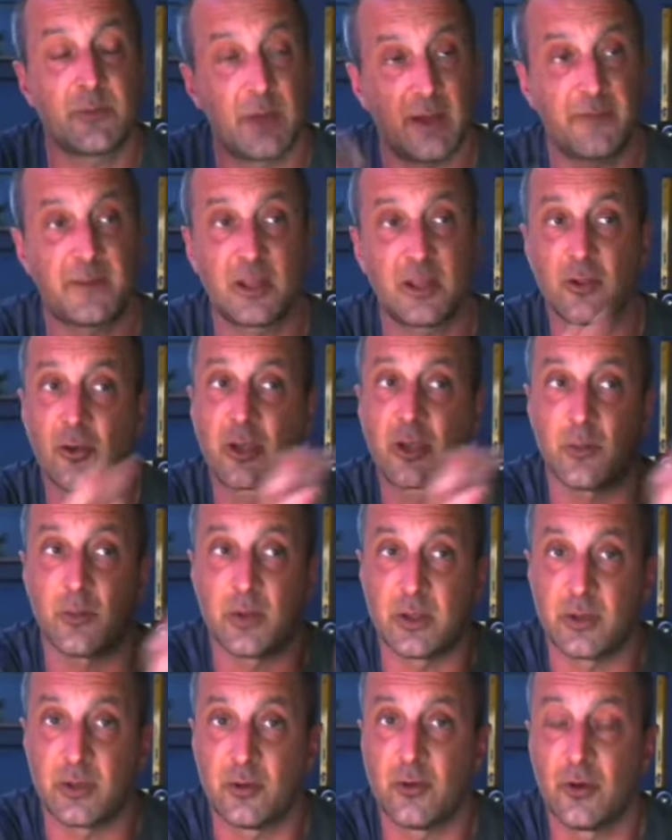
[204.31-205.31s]
We have to look at
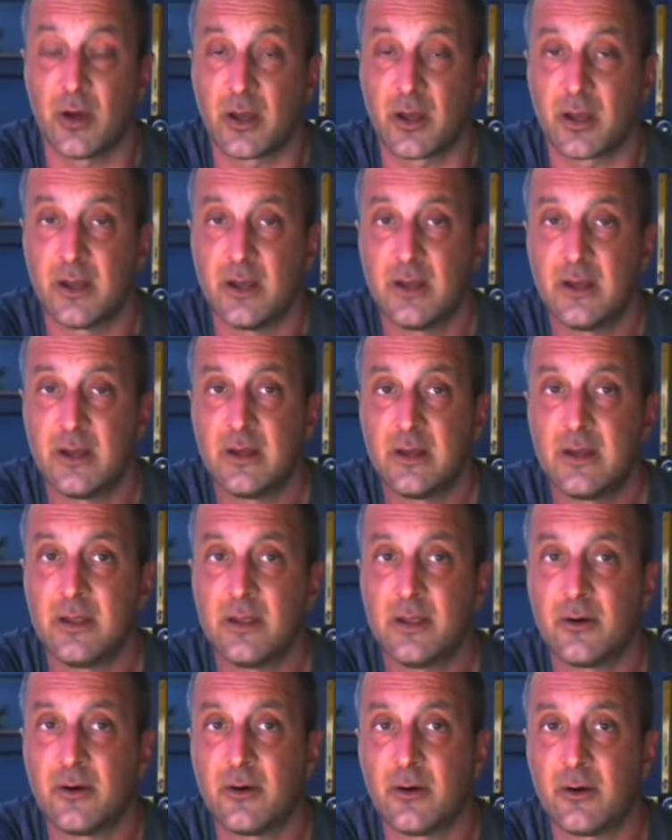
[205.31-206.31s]
what your,
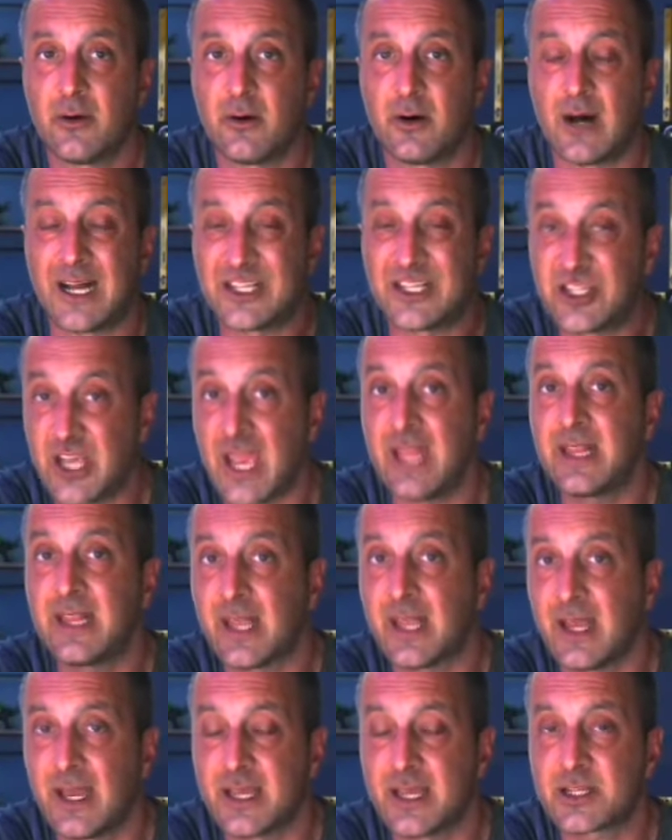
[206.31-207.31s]
you know,
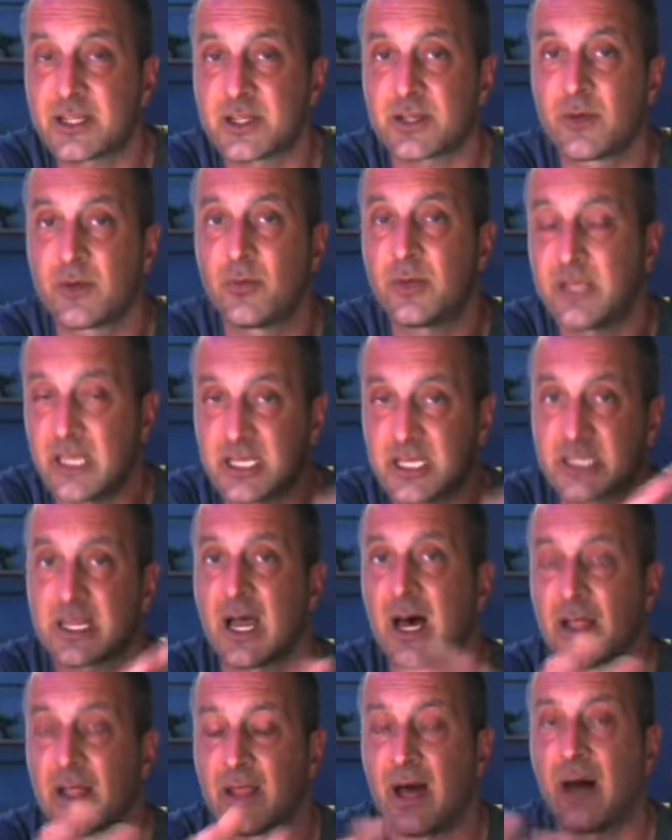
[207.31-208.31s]
agenda is when you
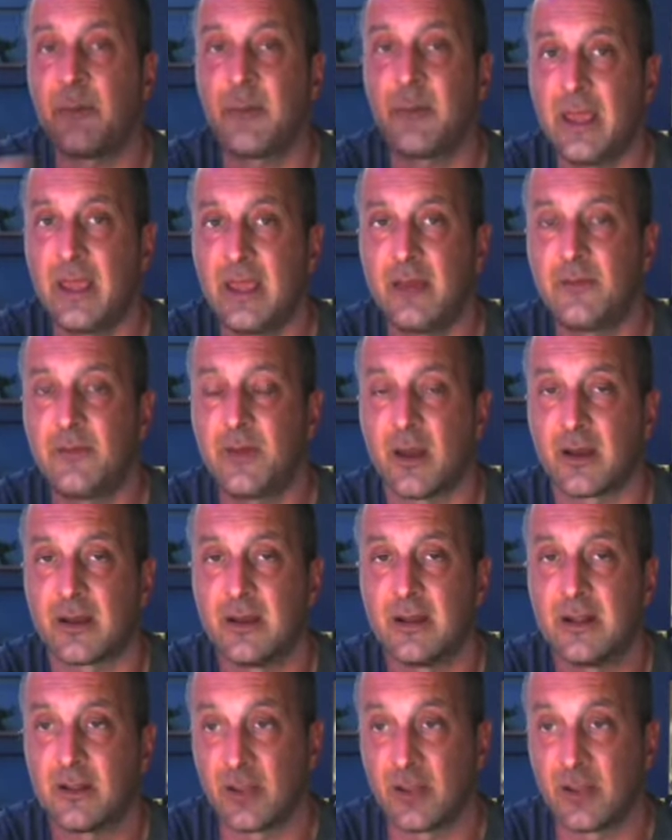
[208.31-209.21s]
start that behaviour.